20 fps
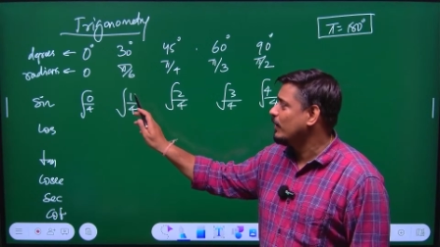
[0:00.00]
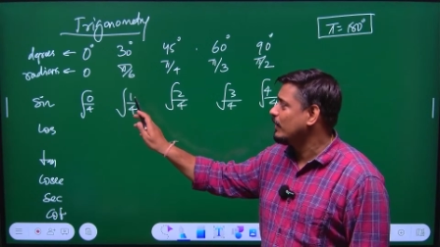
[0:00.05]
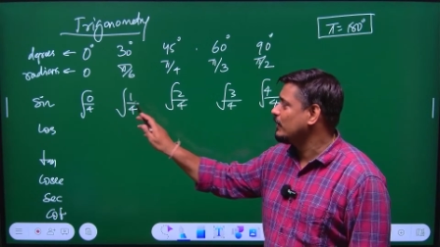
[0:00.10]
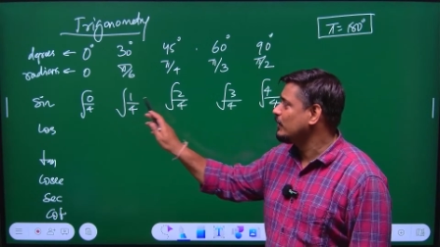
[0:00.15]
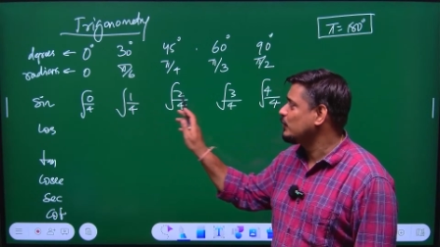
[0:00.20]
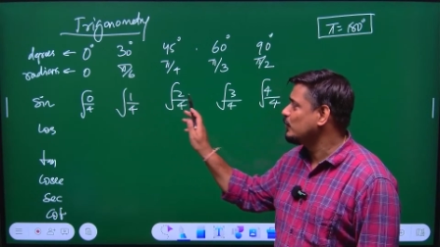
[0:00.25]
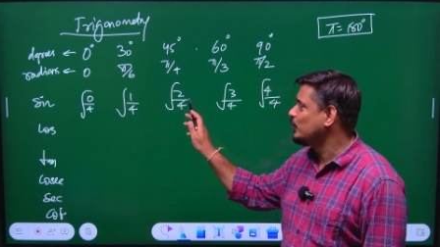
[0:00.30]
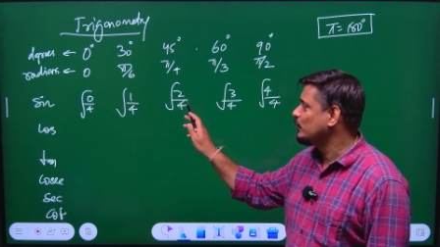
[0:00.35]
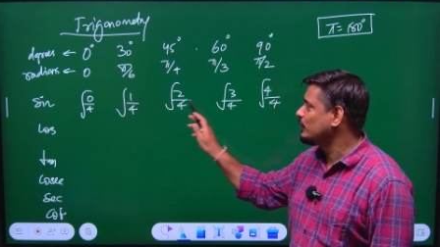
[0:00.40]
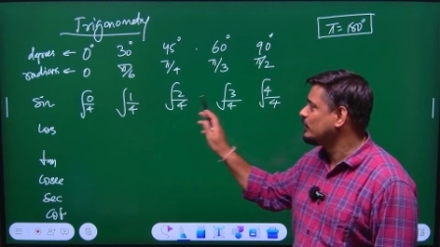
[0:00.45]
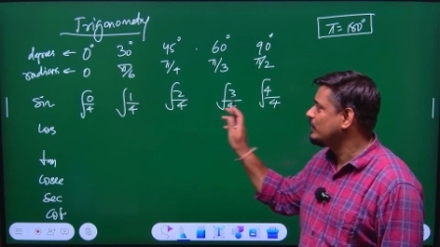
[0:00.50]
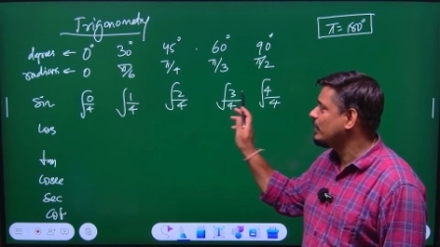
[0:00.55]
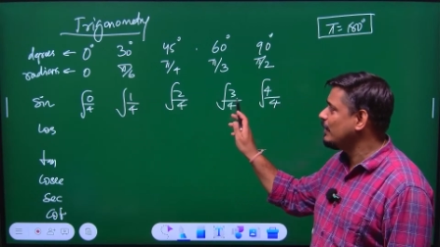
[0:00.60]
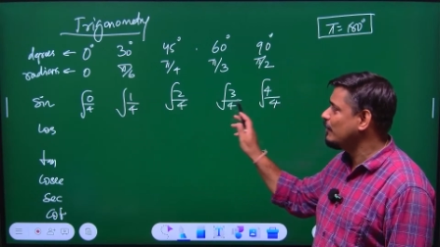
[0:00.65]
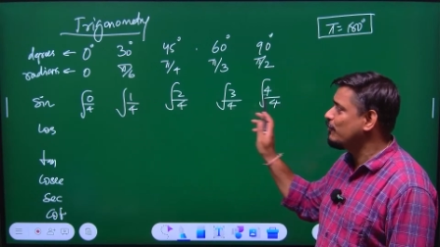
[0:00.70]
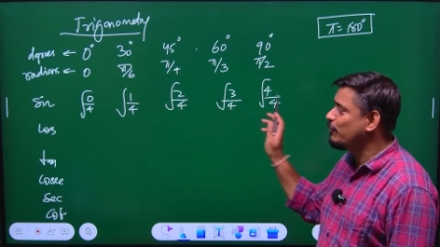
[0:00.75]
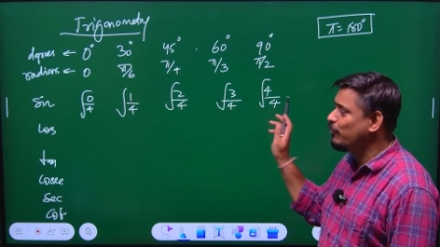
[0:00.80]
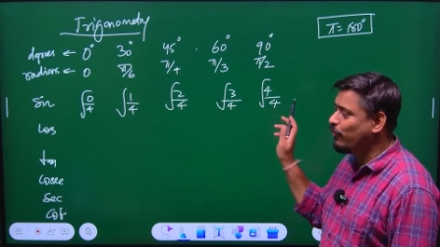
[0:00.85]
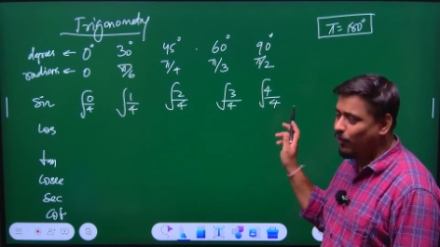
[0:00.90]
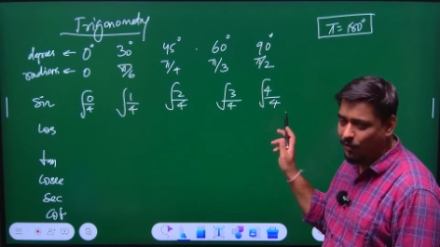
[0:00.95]
2, 3,
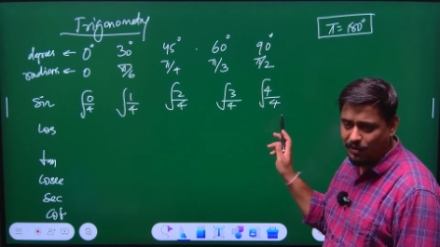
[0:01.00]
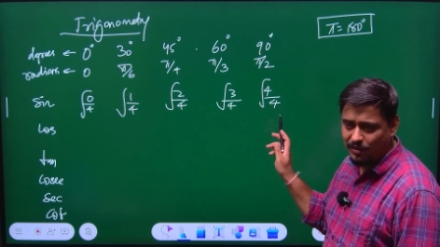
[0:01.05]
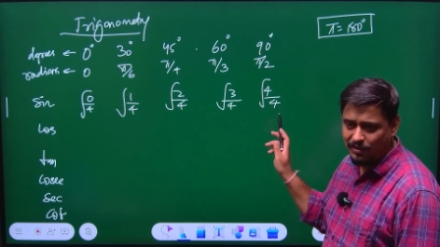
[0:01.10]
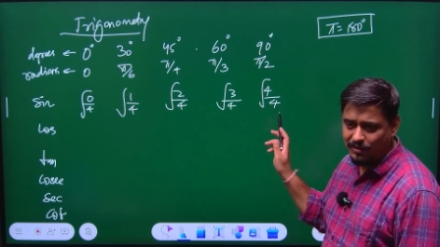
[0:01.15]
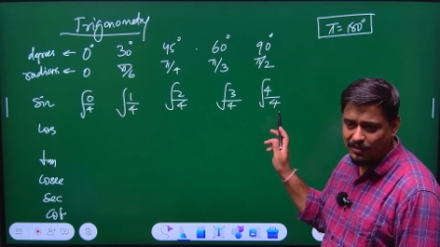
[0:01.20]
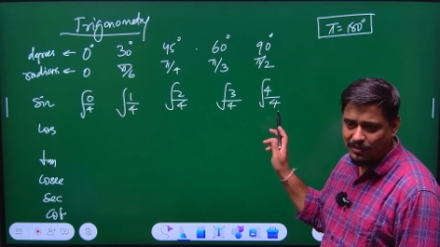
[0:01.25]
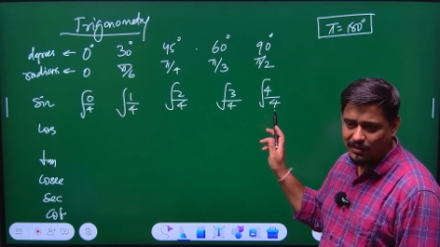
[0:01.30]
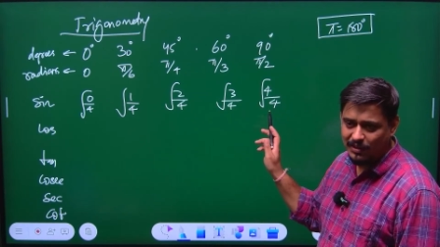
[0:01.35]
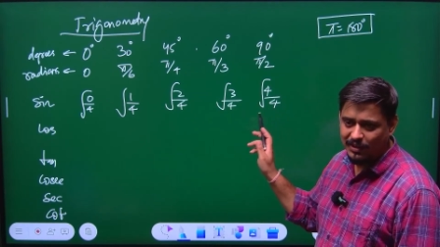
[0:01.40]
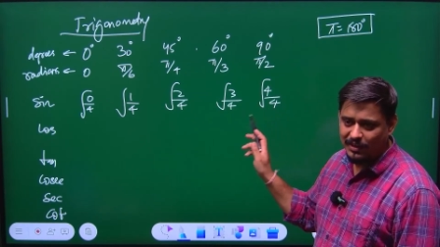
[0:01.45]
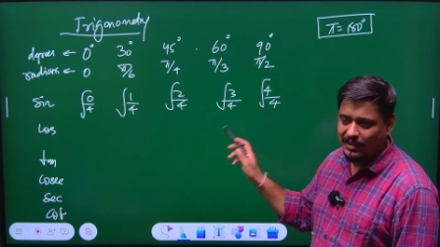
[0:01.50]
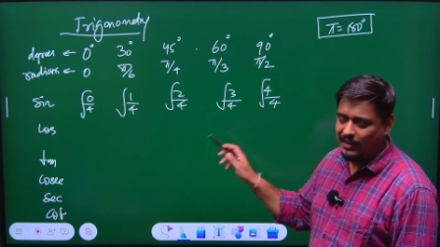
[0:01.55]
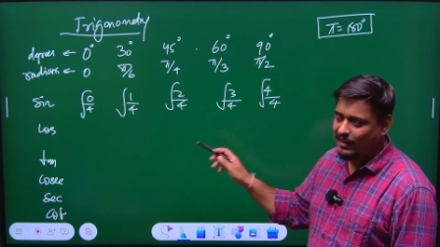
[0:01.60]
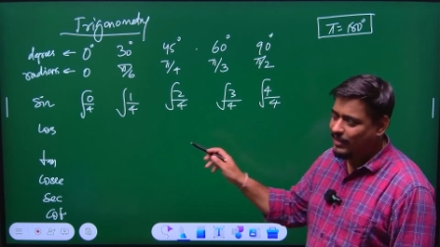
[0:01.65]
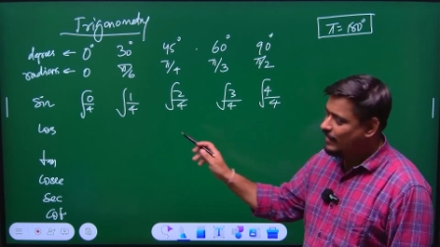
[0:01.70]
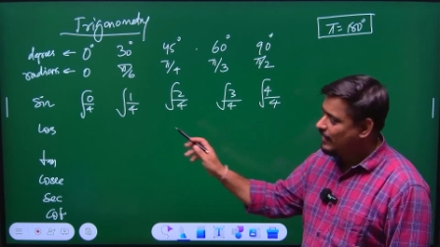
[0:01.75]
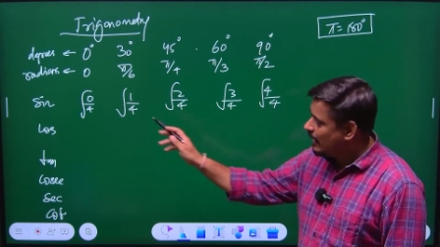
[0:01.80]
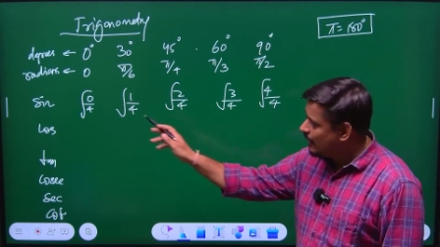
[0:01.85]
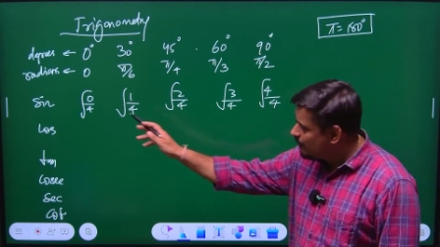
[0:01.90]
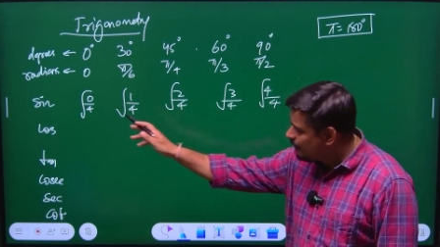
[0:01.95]
4,
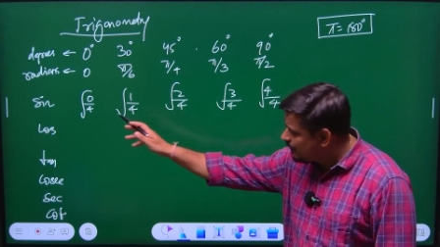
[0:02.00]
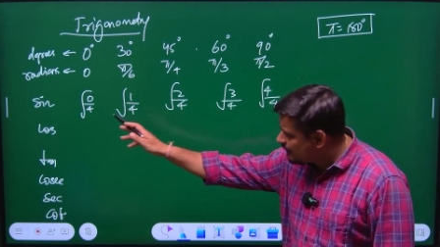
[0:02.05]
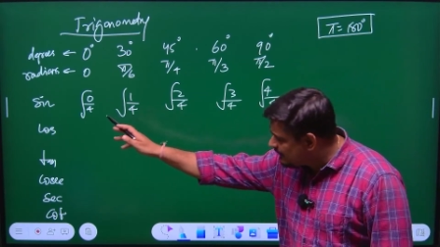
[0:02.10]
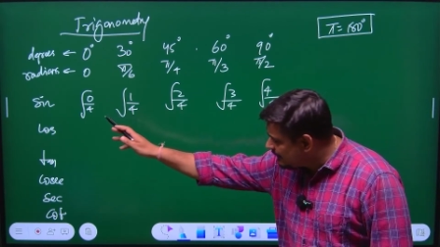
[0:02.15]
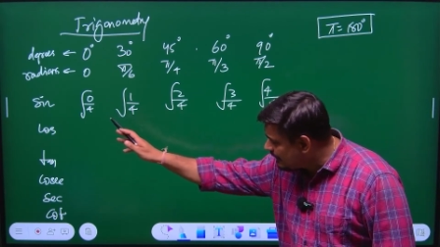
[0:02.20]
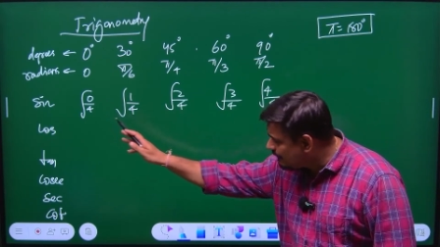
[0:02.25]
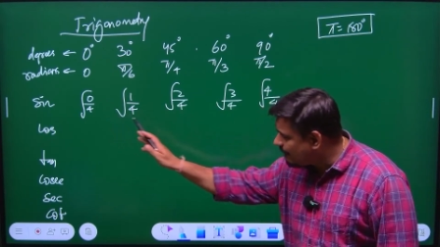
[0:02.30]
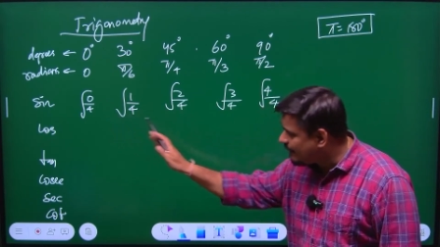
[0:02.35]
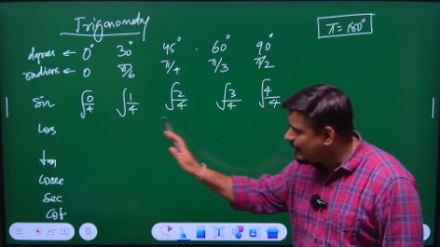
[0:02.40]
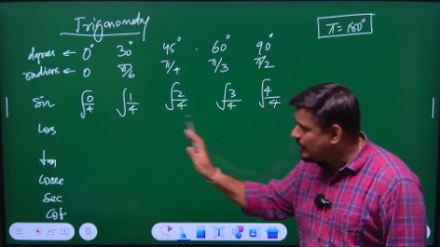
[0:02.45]
everything divided by